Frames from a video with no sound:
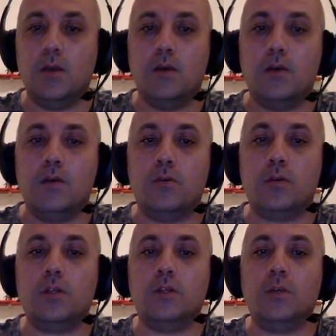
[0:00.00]
Rook
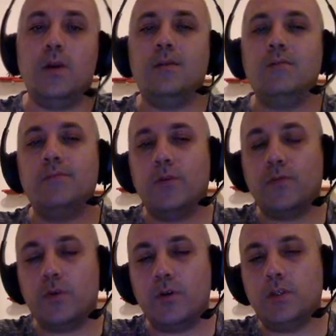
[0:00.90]
ec1, of
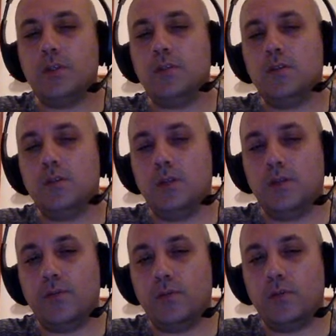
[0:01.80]
course, in the
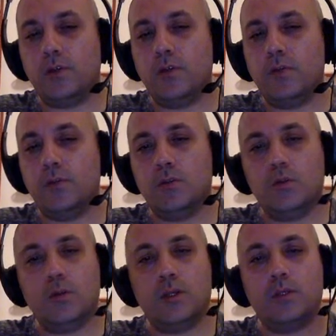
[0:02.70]
future he wants to
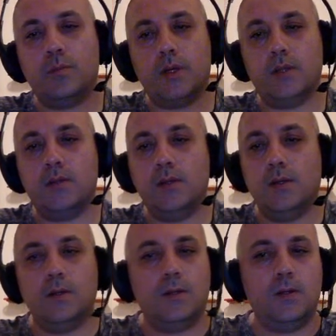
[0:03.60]
do this, but
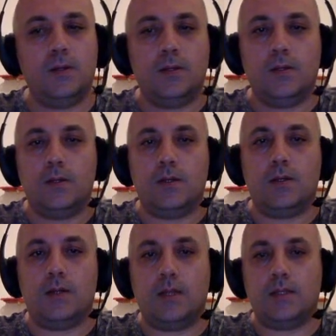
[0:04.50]

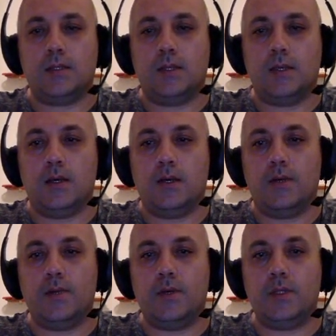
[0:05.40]
let's see.
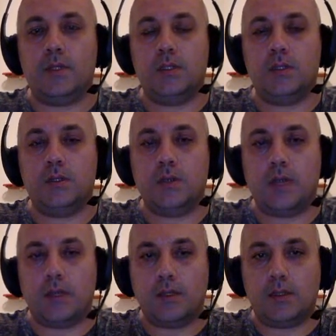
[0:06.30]
First,
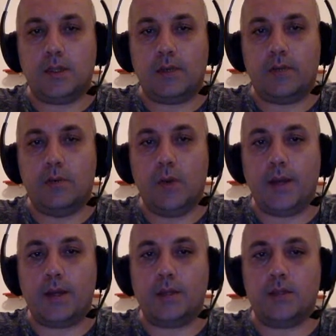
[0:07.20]
knight d7. Why
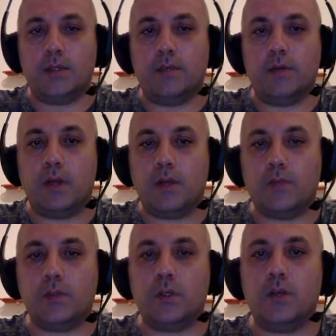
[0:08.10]
knight d7? Knight
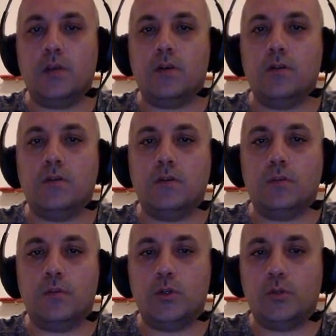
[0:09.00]
was here, so the
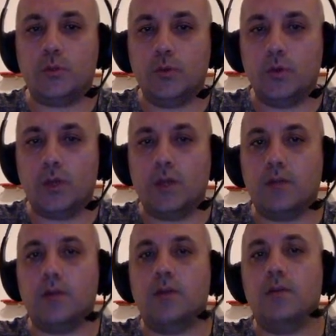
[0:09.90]
bishop couldn't get
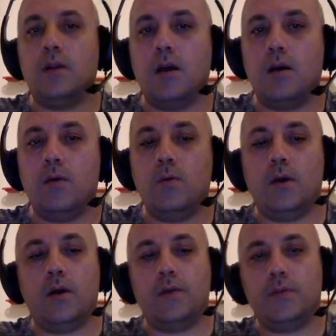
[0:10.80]
there. Now,
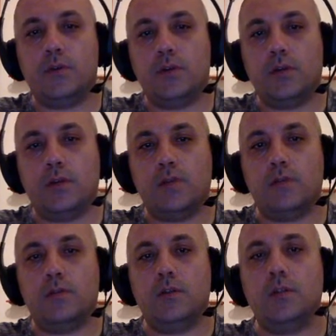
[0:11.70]
after the knight
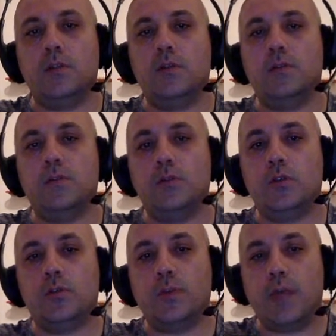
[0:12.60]
retreated, the
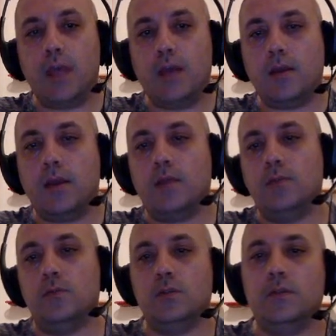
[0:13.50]
bishop can get
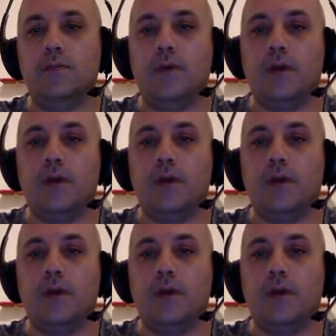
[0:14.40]
to c5.